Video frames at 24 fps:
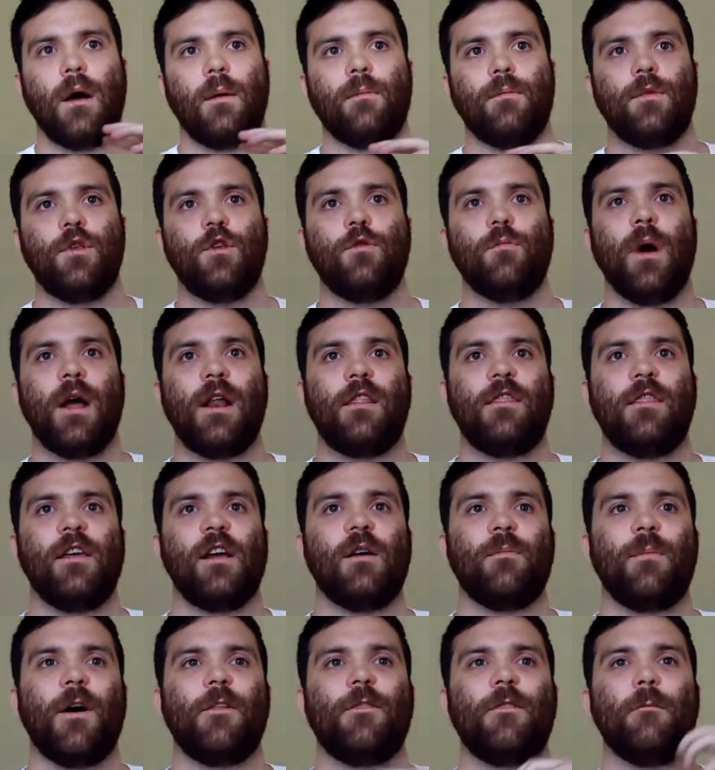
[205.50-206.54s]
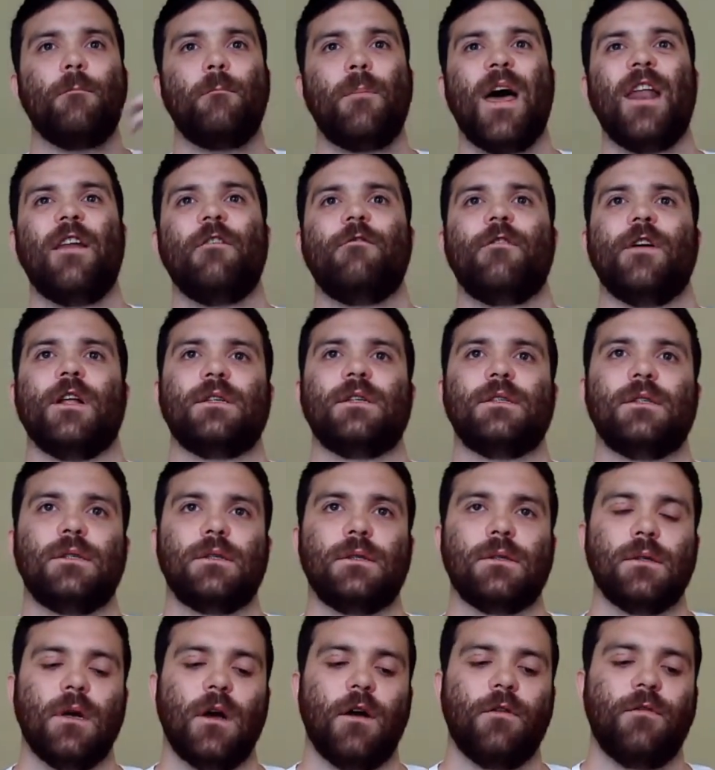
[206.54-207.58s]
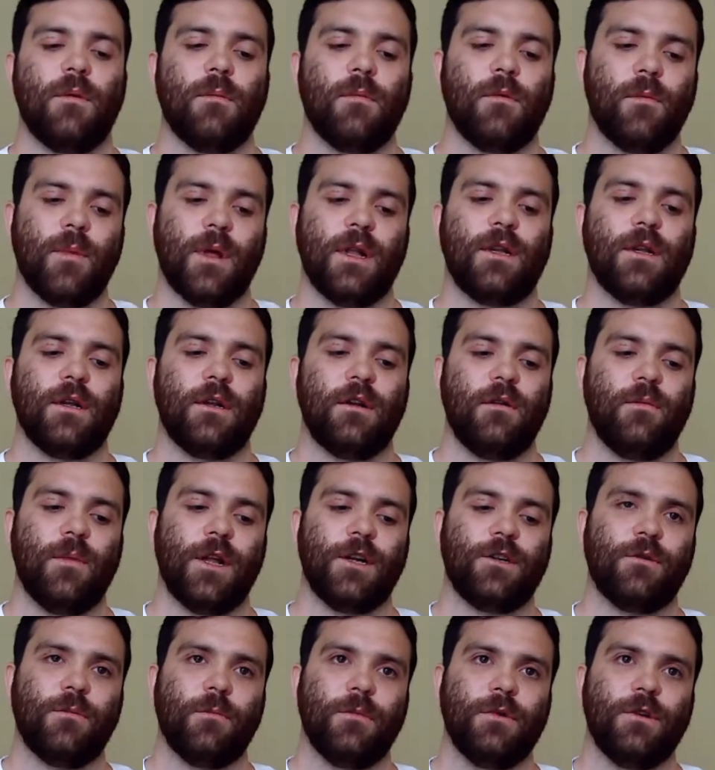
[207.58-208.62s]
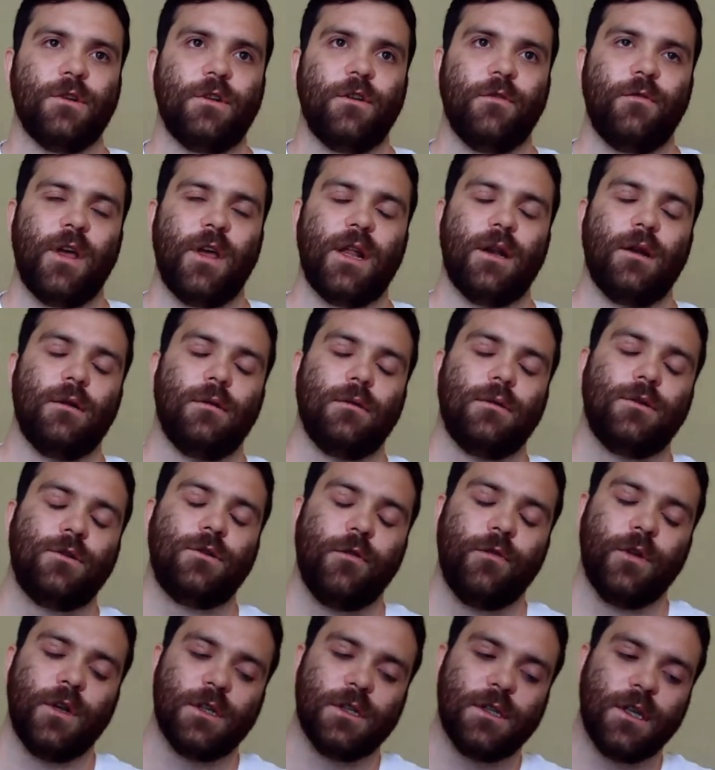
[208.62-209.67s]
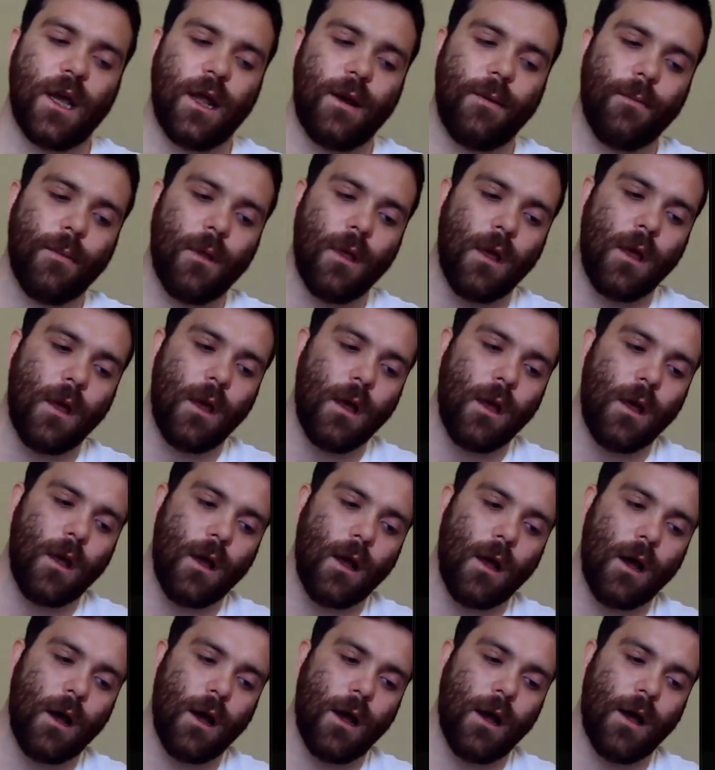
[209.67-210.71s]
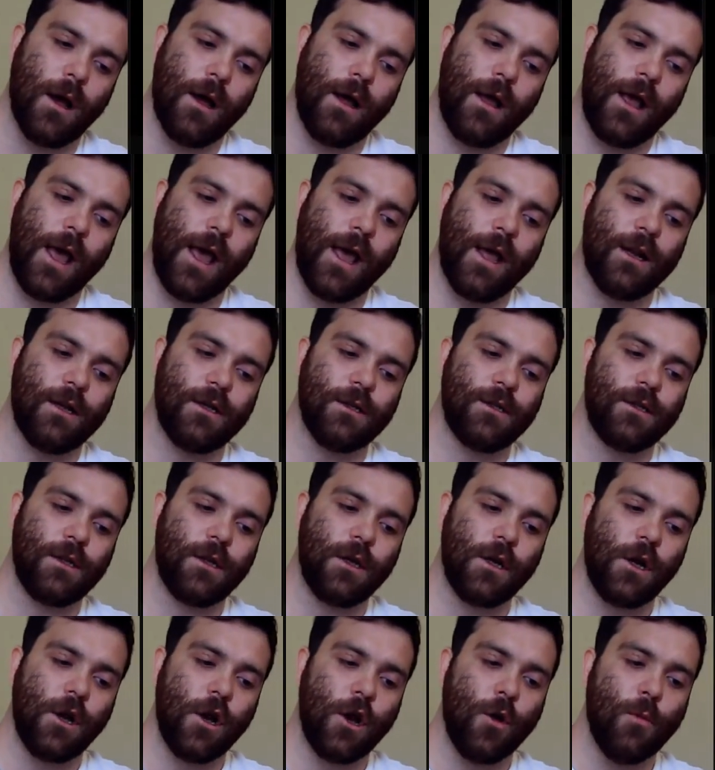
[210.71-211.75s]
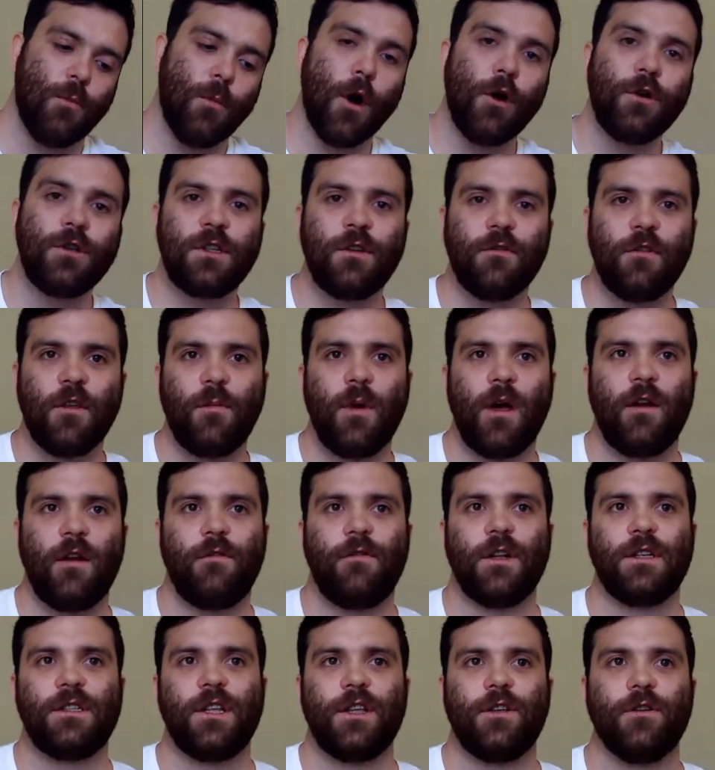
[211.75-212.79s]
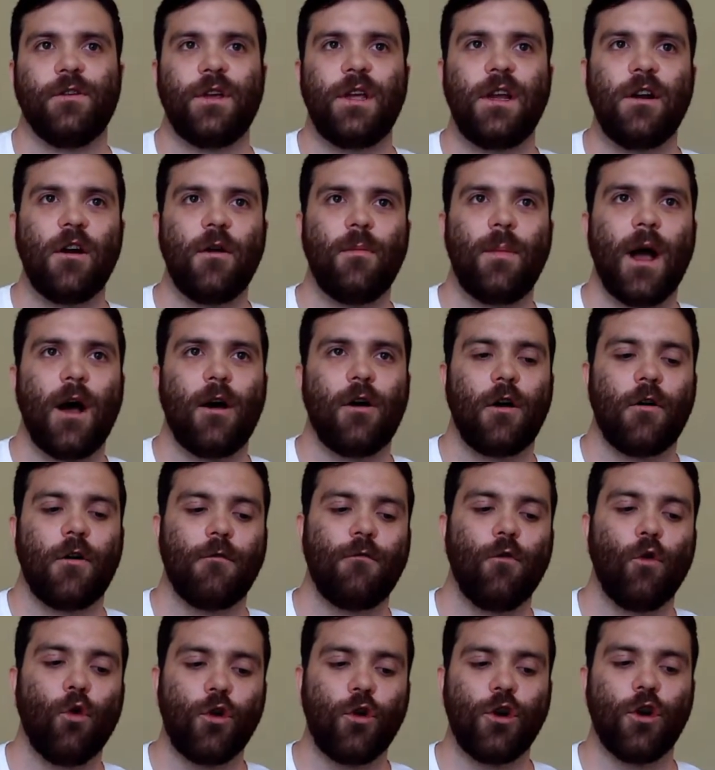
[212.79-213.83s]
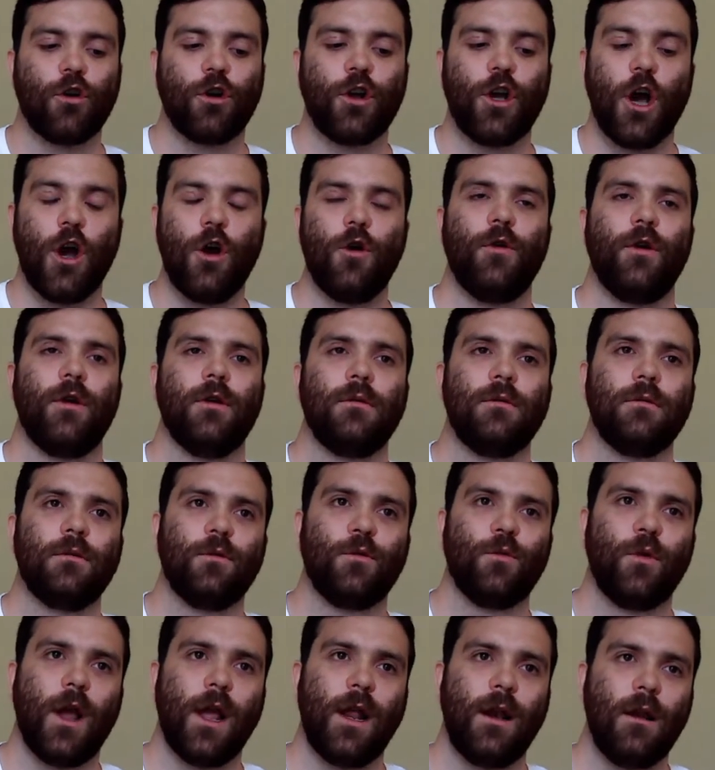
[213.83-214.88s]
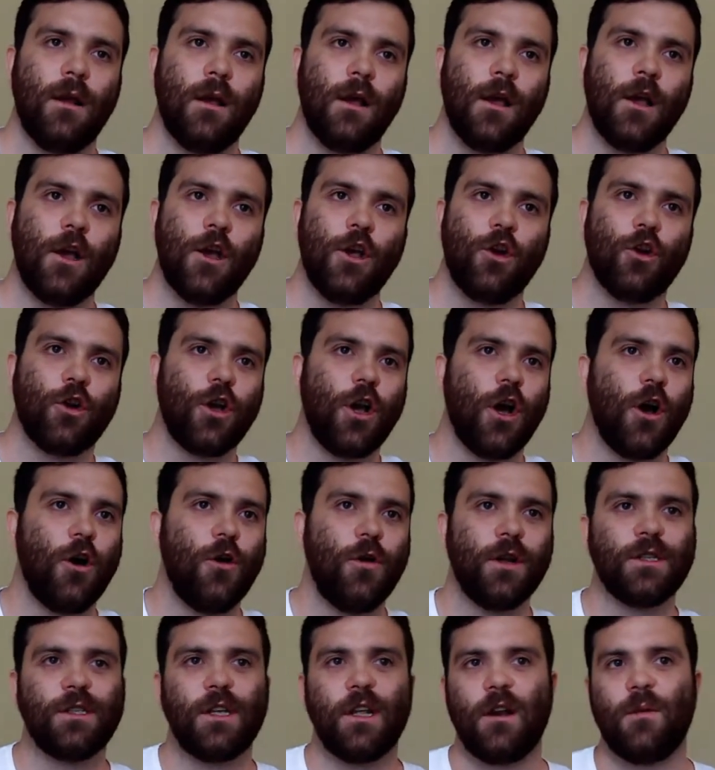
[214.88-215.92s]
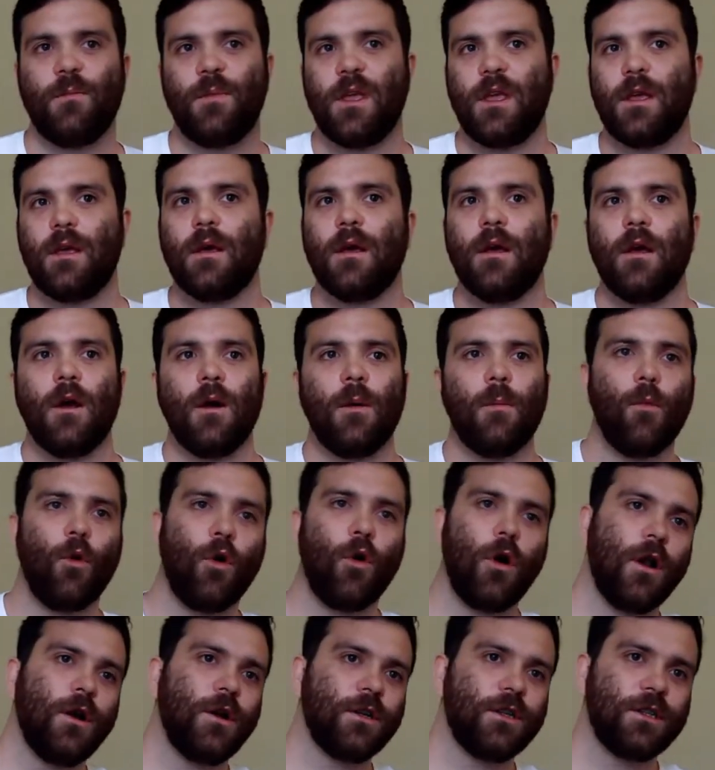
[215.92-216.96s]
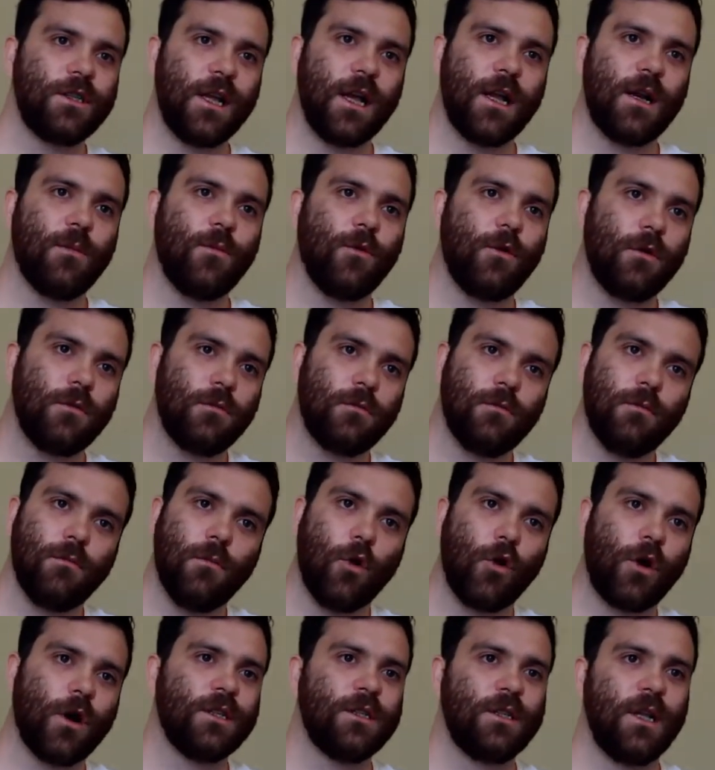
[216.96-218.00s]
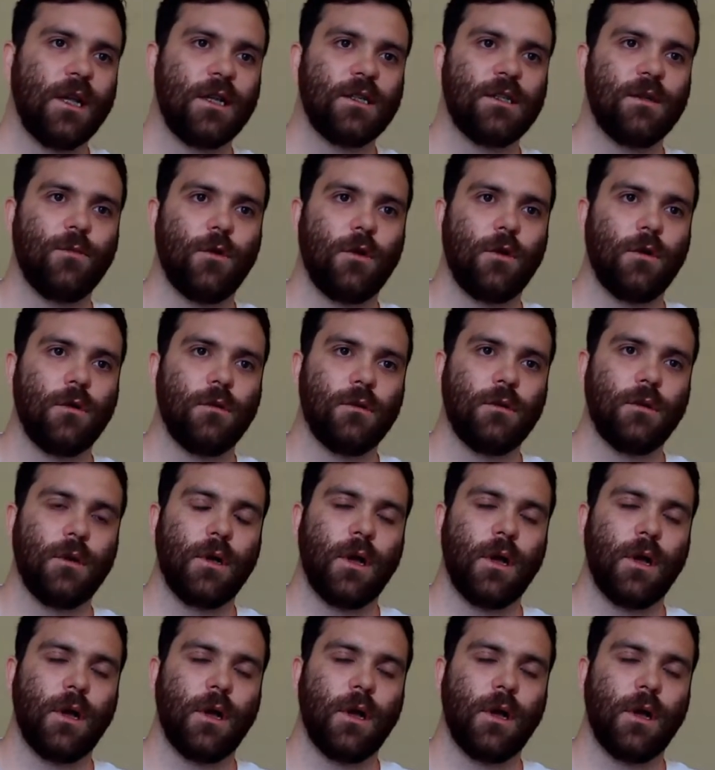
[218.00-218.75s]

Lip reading: you might think about the benefits of implementing domain-driven design. And most of the benefits that you'll hear about are for your code, right? Your code is going to be more understandable, more extensible,